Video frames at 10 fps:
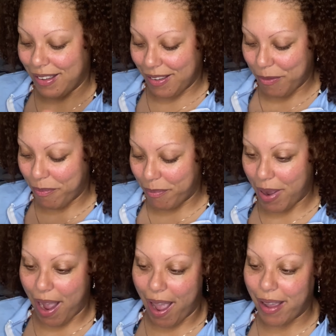
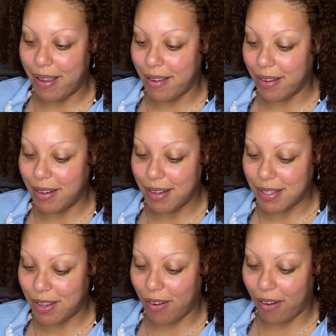My goodness,
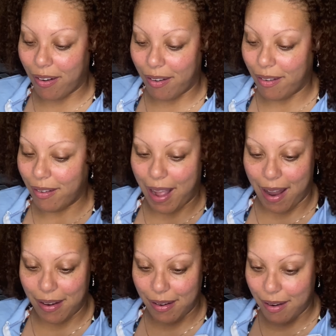girl, I
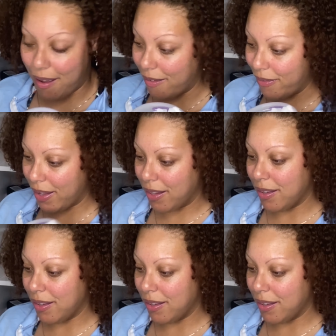love it.